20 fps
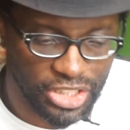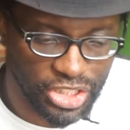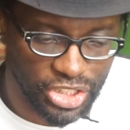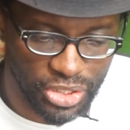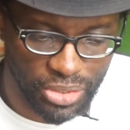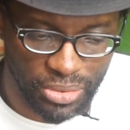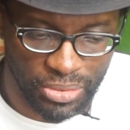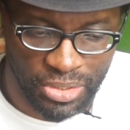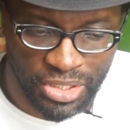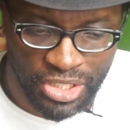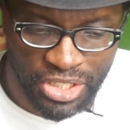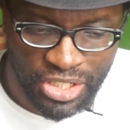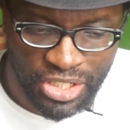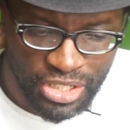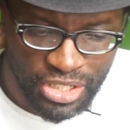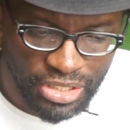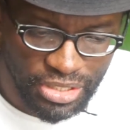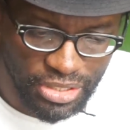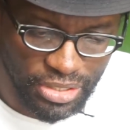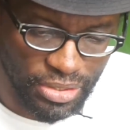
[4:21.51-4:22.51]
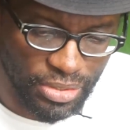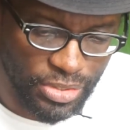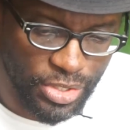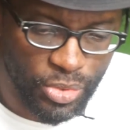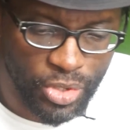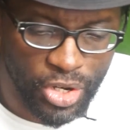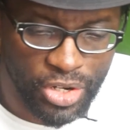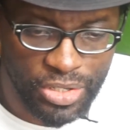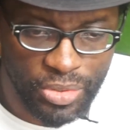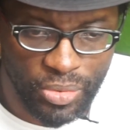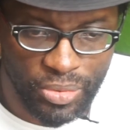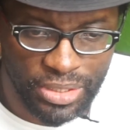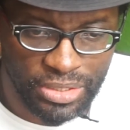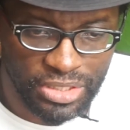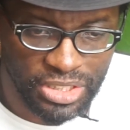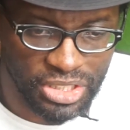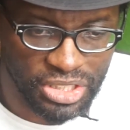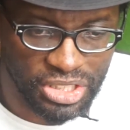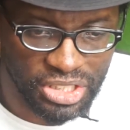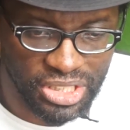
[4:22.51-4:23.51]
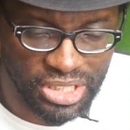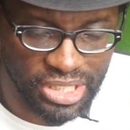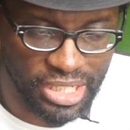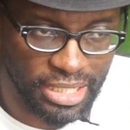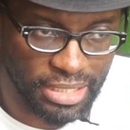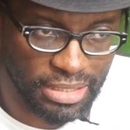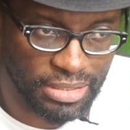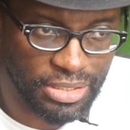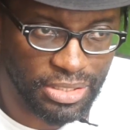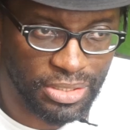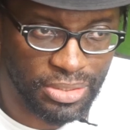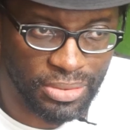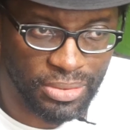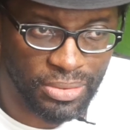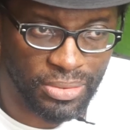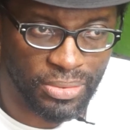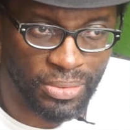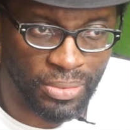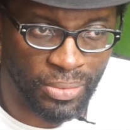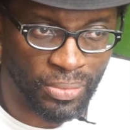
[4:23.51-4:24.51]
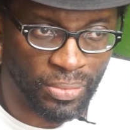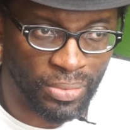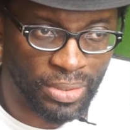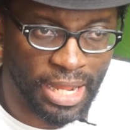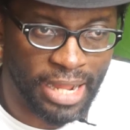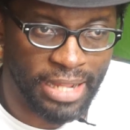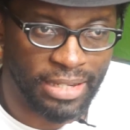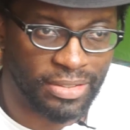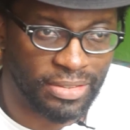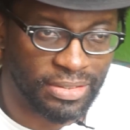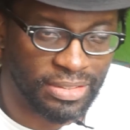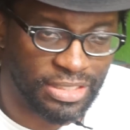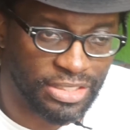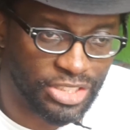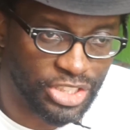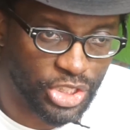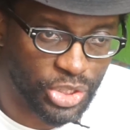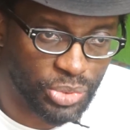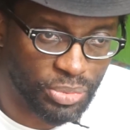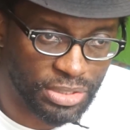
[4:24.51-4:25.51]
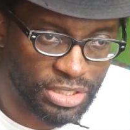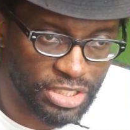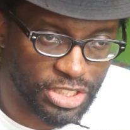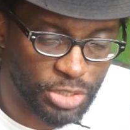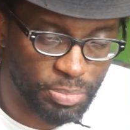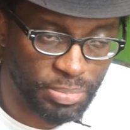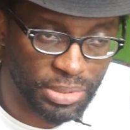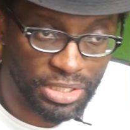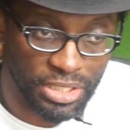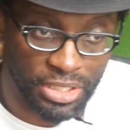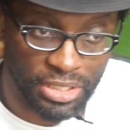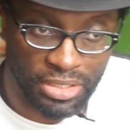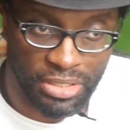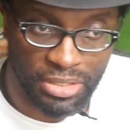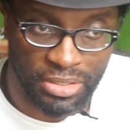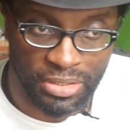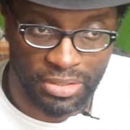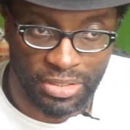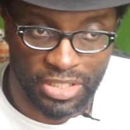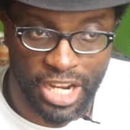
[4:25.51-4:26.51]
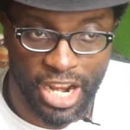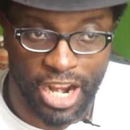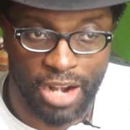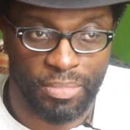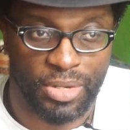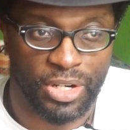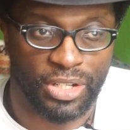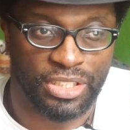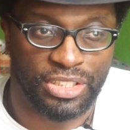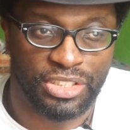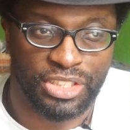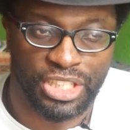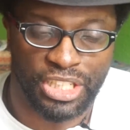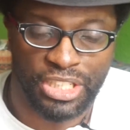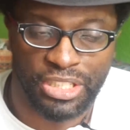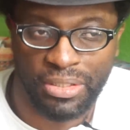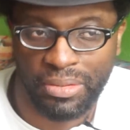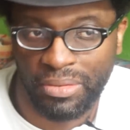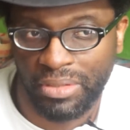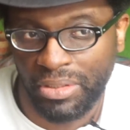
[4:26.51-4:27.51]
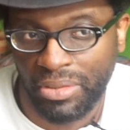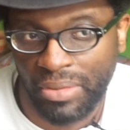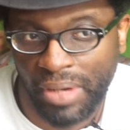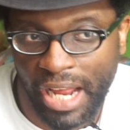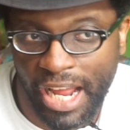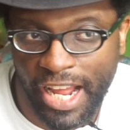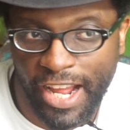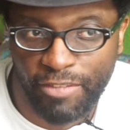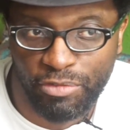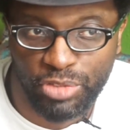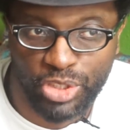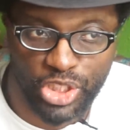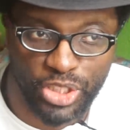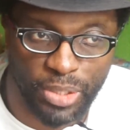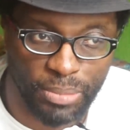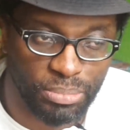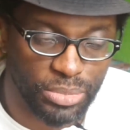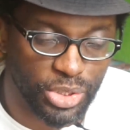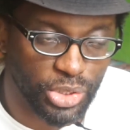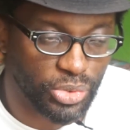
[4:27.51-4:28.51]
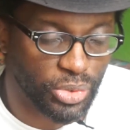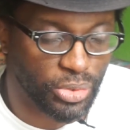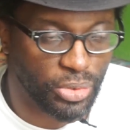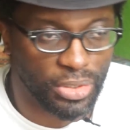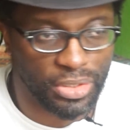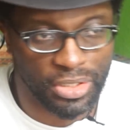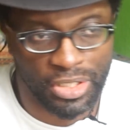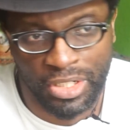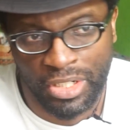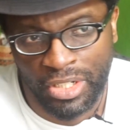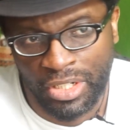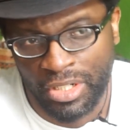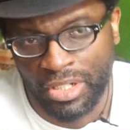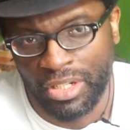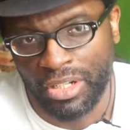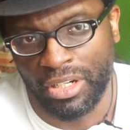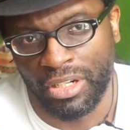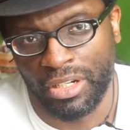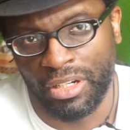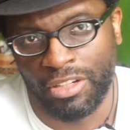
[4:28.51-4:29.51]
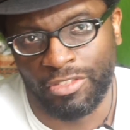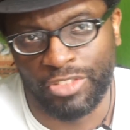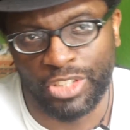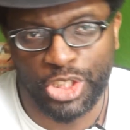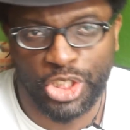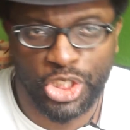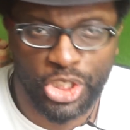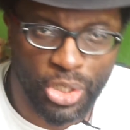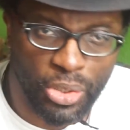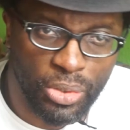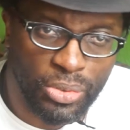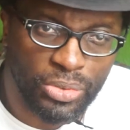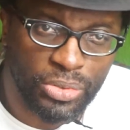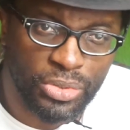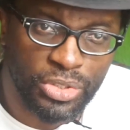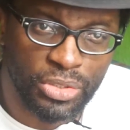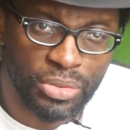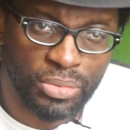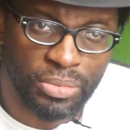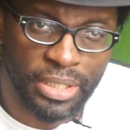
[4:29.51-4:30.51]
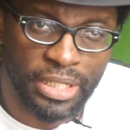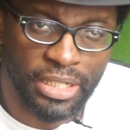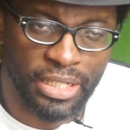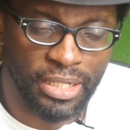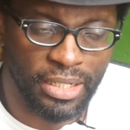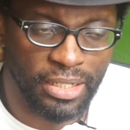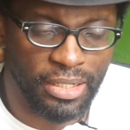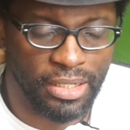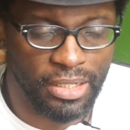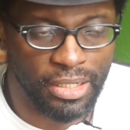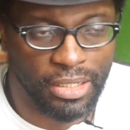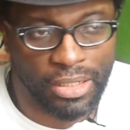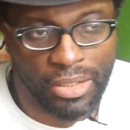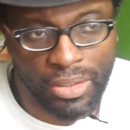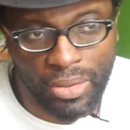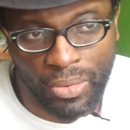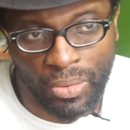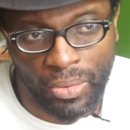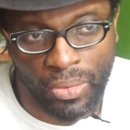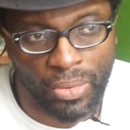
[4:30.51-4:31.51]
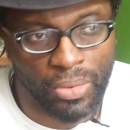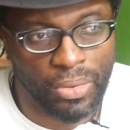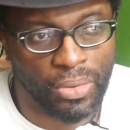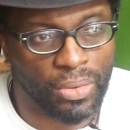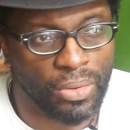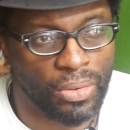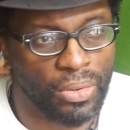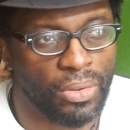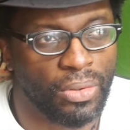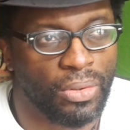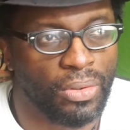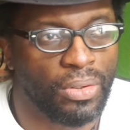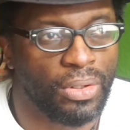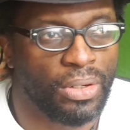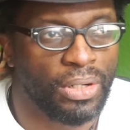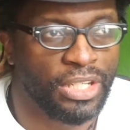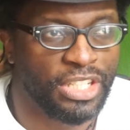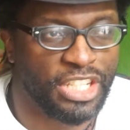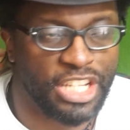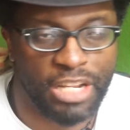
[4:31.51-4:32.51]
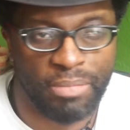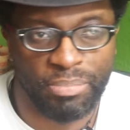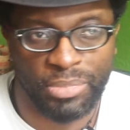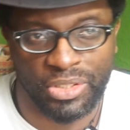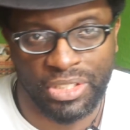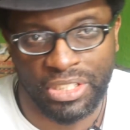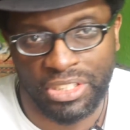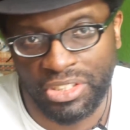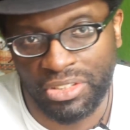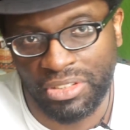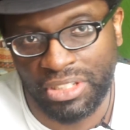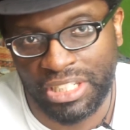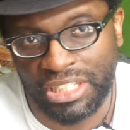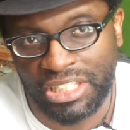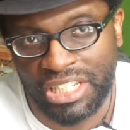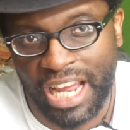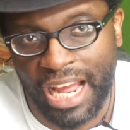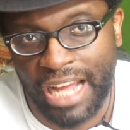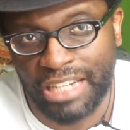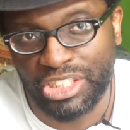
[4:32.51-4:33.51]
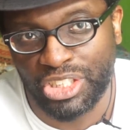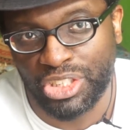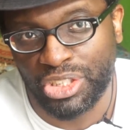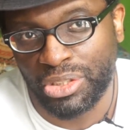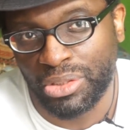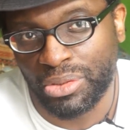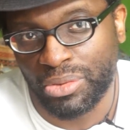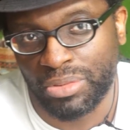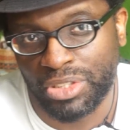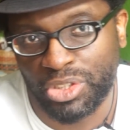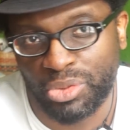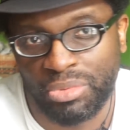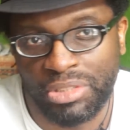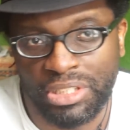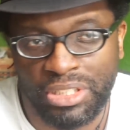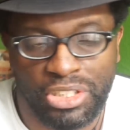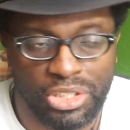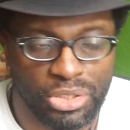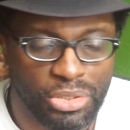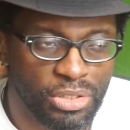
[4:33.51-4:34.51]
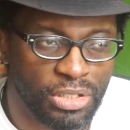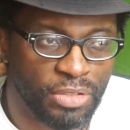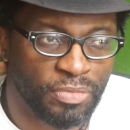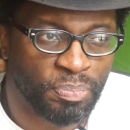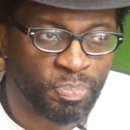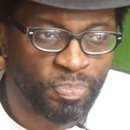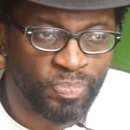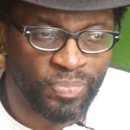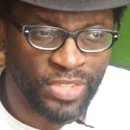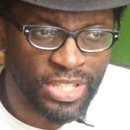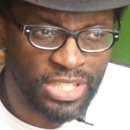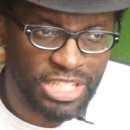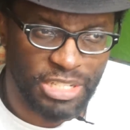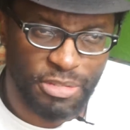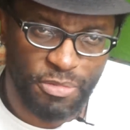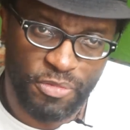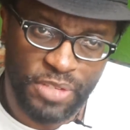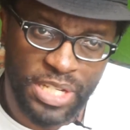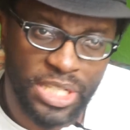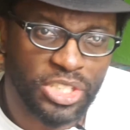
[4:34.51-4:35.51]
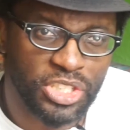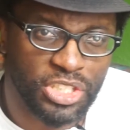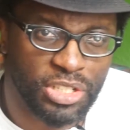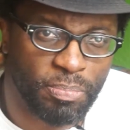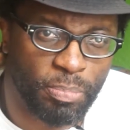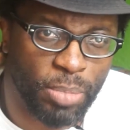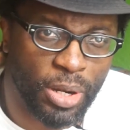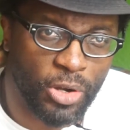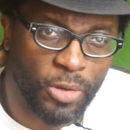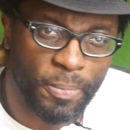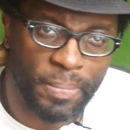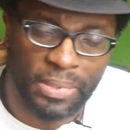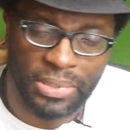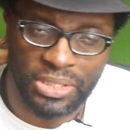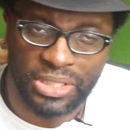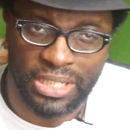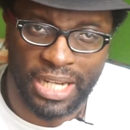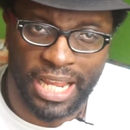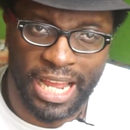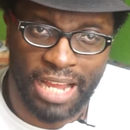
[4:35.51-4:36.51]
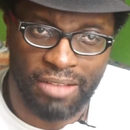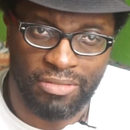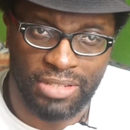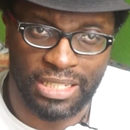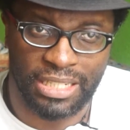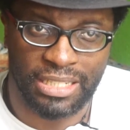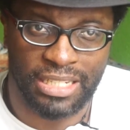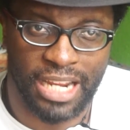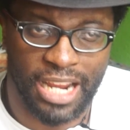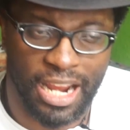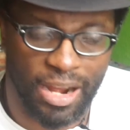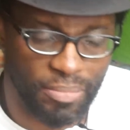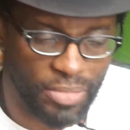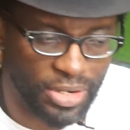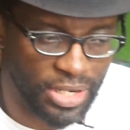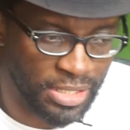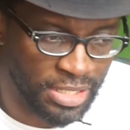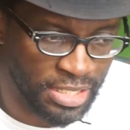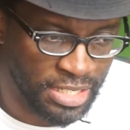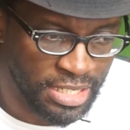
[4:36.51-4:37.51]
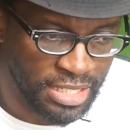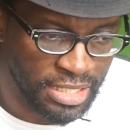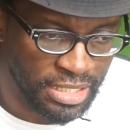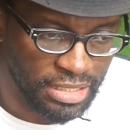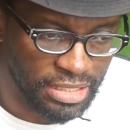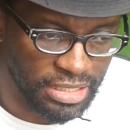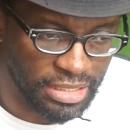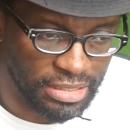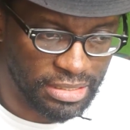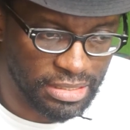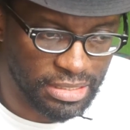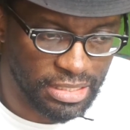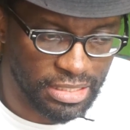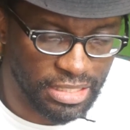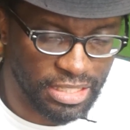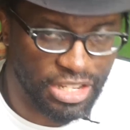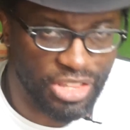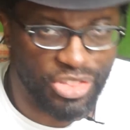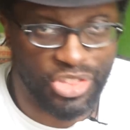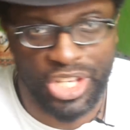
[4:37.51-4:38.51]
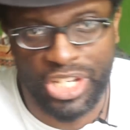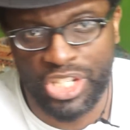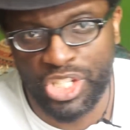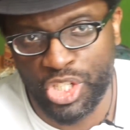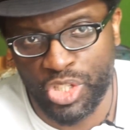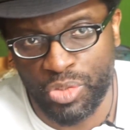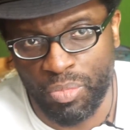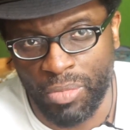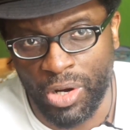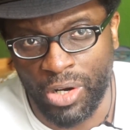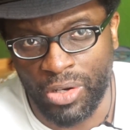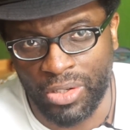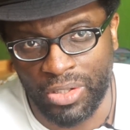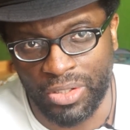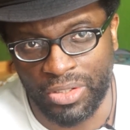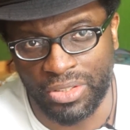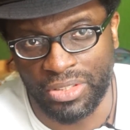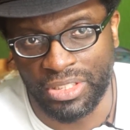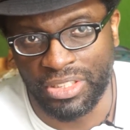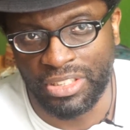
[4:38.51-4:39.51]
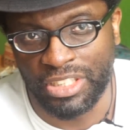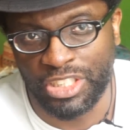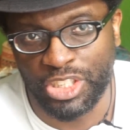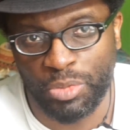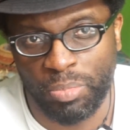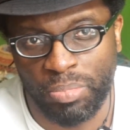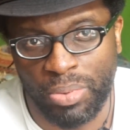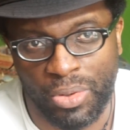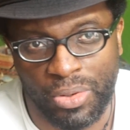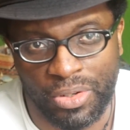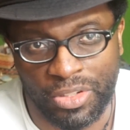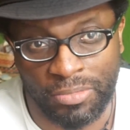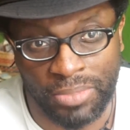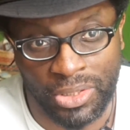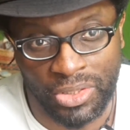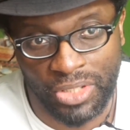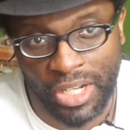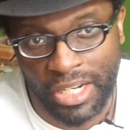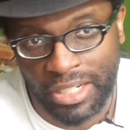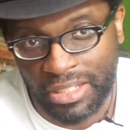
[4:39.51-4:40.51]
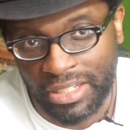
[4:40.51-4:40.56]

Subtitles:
So you're going to want to stick to lighter lenses with this particular camera until you have some sort of a shoulder rig or a gimbal that you can attach it to, which really sort of defeats the purpose in having a camera that's this small and this portable.